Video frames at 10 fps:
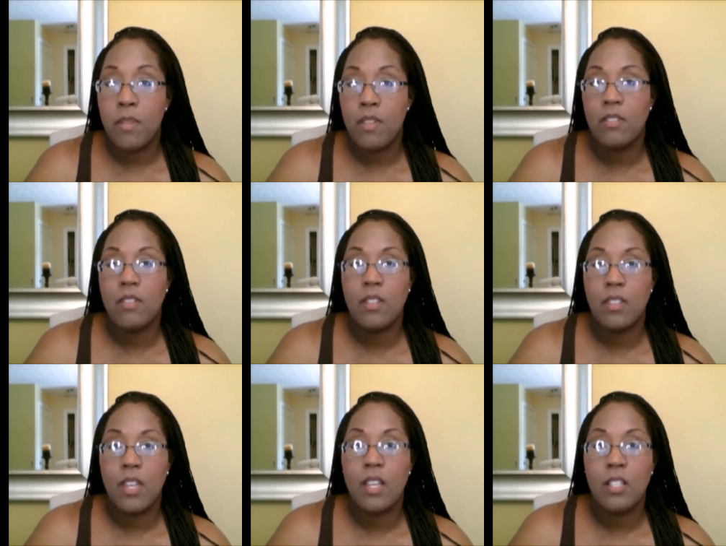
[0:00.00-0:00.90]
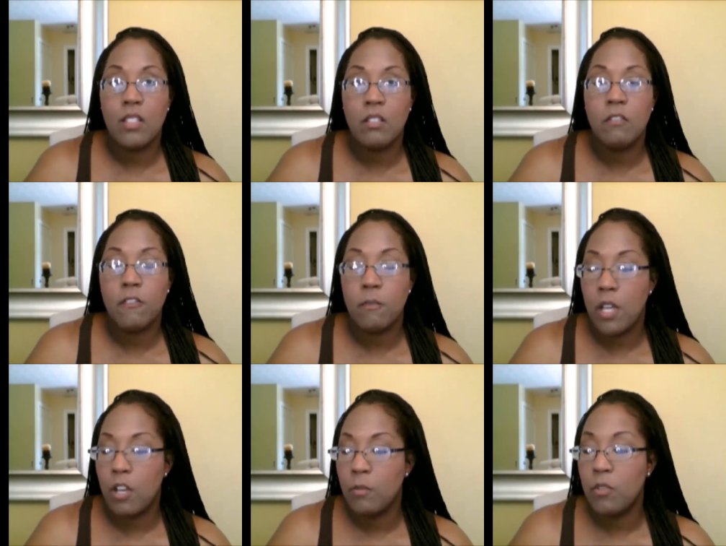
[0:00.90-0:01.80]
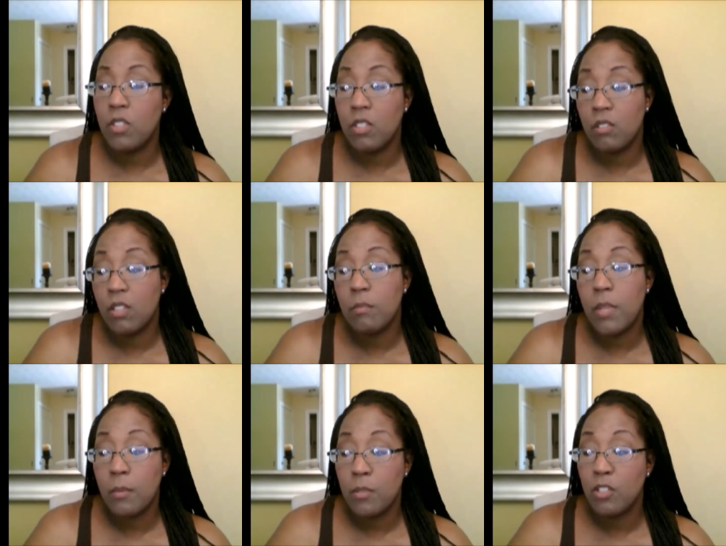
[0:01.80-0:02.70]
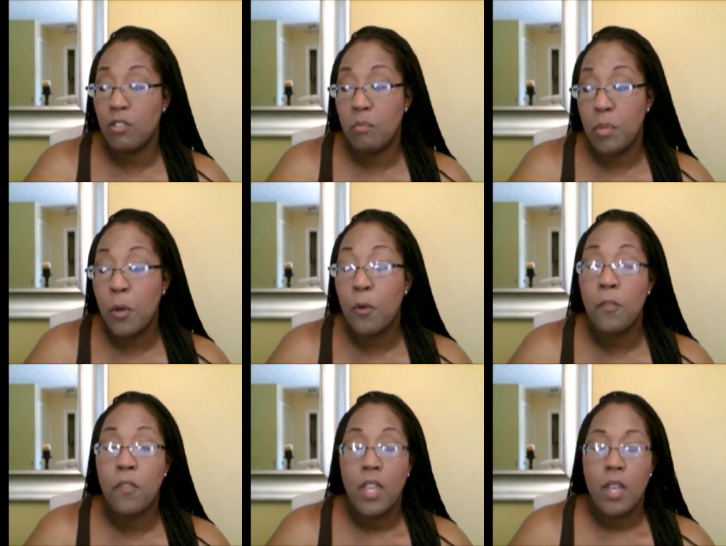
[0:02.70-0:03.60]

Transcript: business that you do from home you still could be able to do both